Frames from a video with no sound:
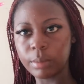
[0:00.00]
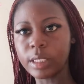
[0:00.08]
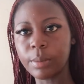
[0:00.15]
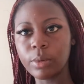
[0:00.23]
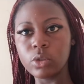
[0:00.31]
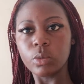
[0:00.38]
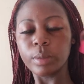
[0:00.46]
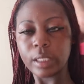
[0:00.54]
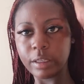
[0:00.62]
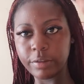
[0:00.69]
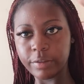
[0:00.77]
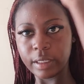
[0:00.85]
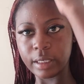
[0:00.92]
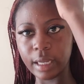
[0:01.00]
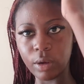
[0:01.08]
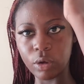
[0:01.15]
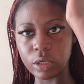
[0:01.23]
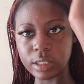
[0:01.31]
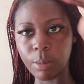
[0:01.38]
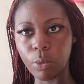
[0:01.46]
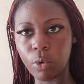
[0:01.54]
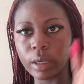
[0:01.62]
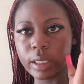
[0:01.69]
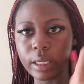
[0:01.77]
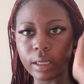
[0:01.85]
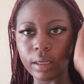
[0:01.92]
I'm supposed to be leaving now because I'm
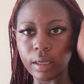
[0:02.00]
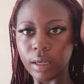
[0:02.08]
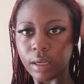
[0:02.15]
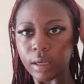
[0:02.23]
working.